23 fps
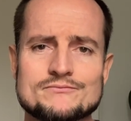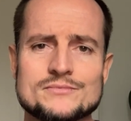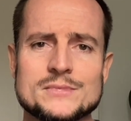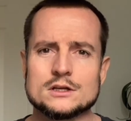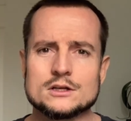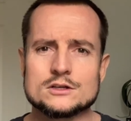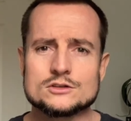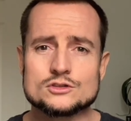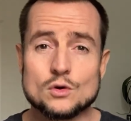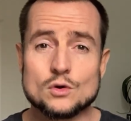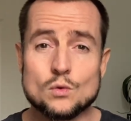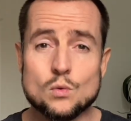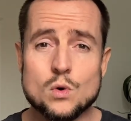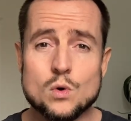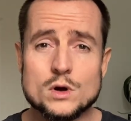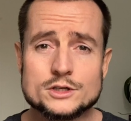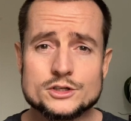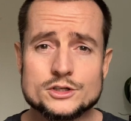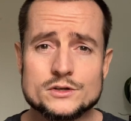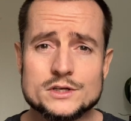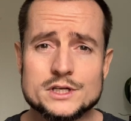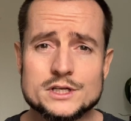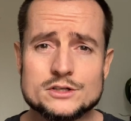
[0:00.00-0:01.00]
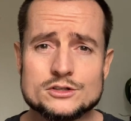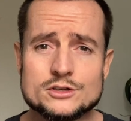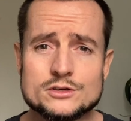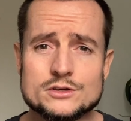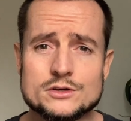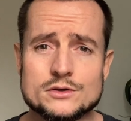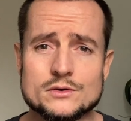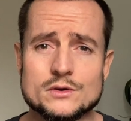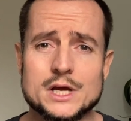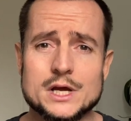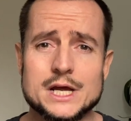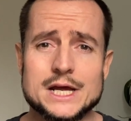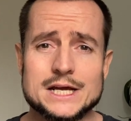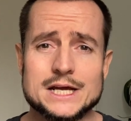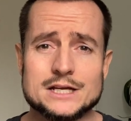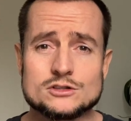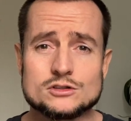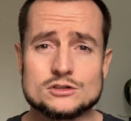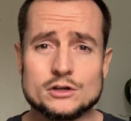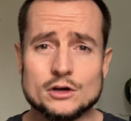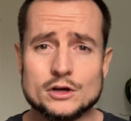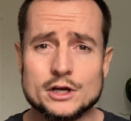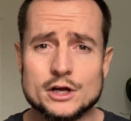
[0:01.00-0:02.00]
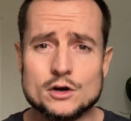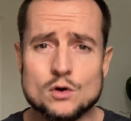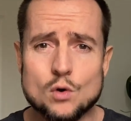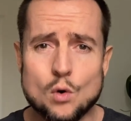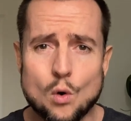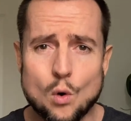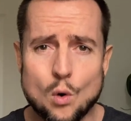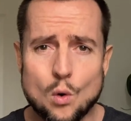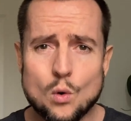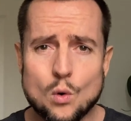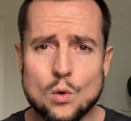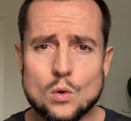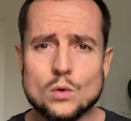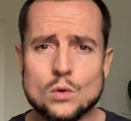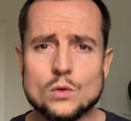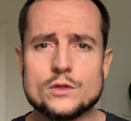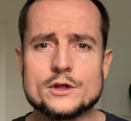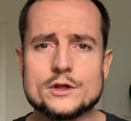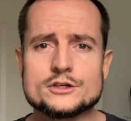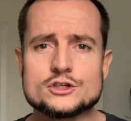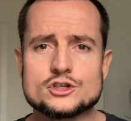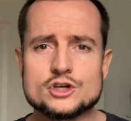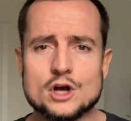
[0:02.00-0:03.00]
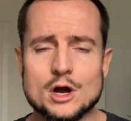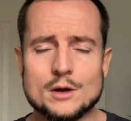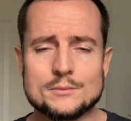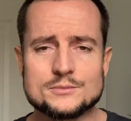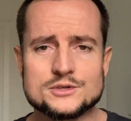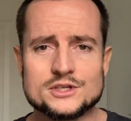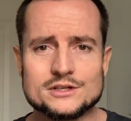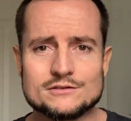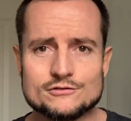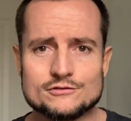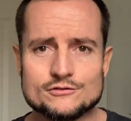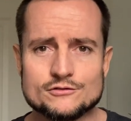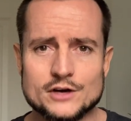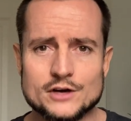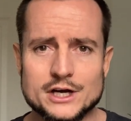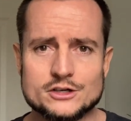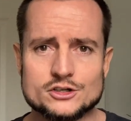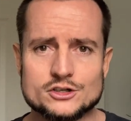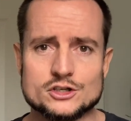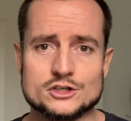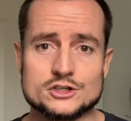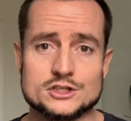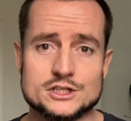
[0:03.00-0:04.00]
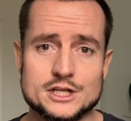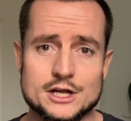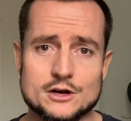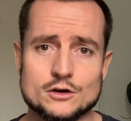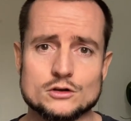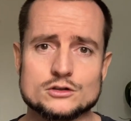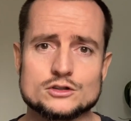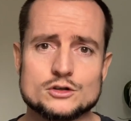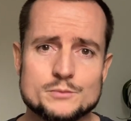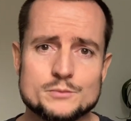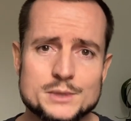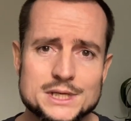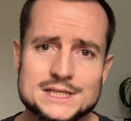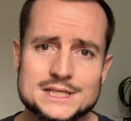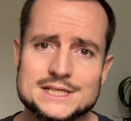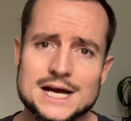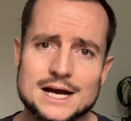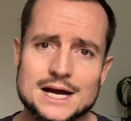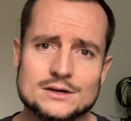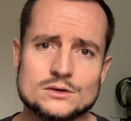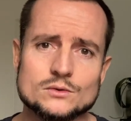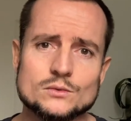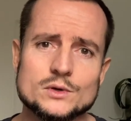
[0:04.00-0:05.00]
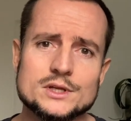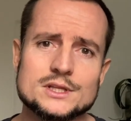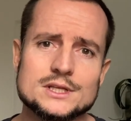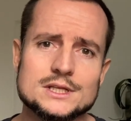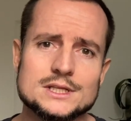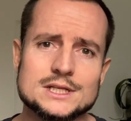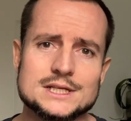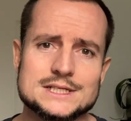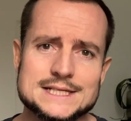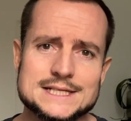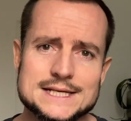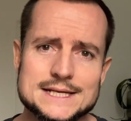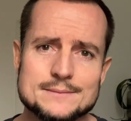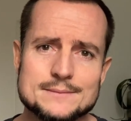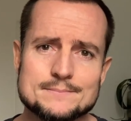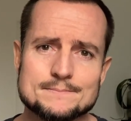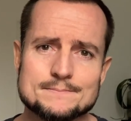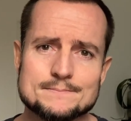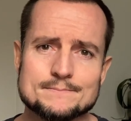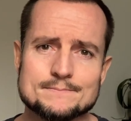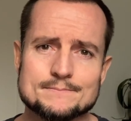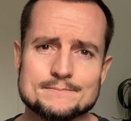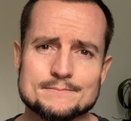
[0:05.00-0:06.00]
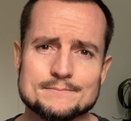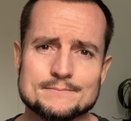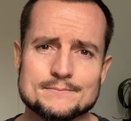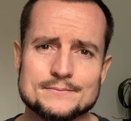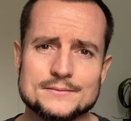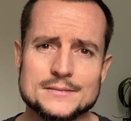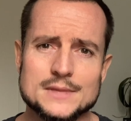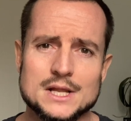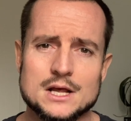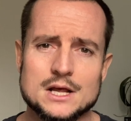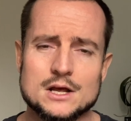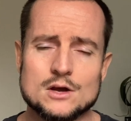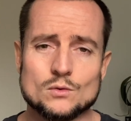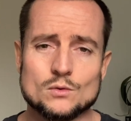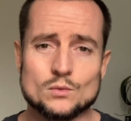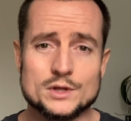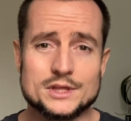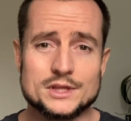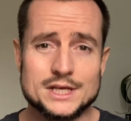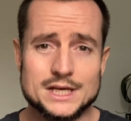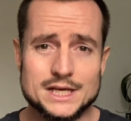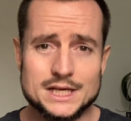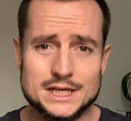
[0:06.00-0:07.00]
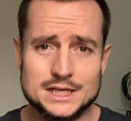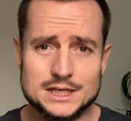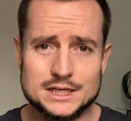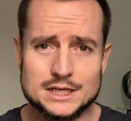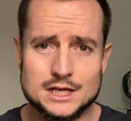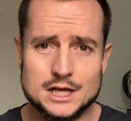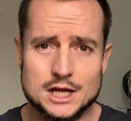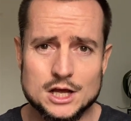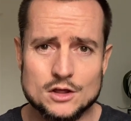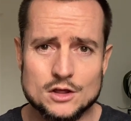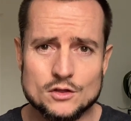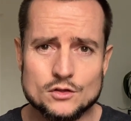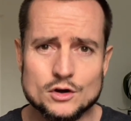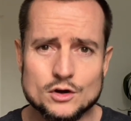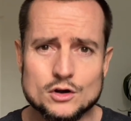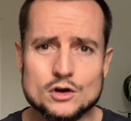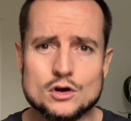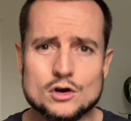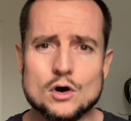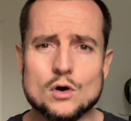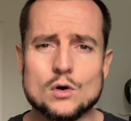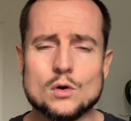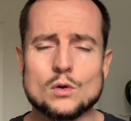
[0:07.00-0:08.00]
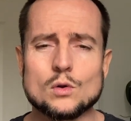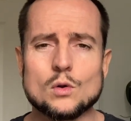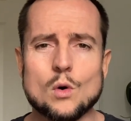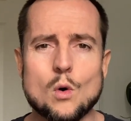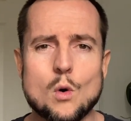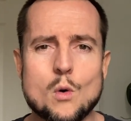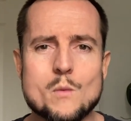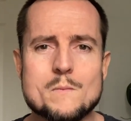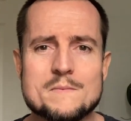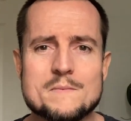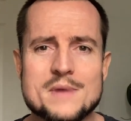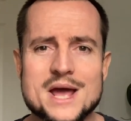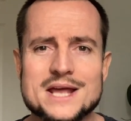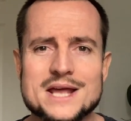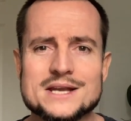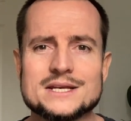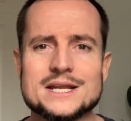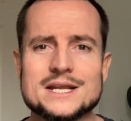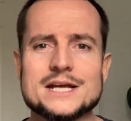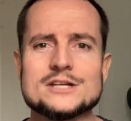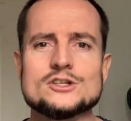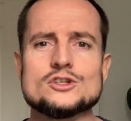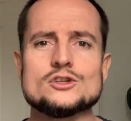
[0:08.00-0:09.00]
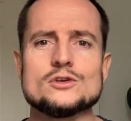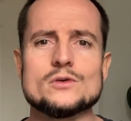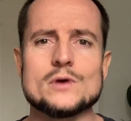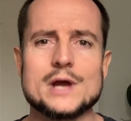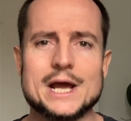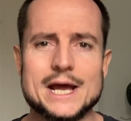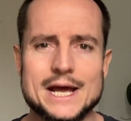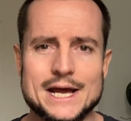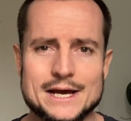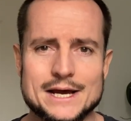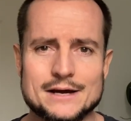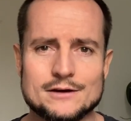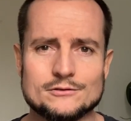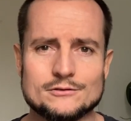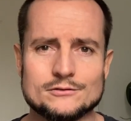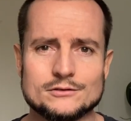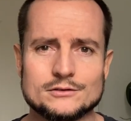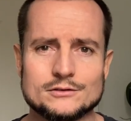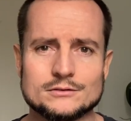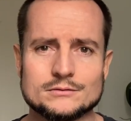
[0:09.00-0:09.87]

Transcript: So what you need to do is look at all the jobs and functions that are to be done within the team, within the goal or mandate you have,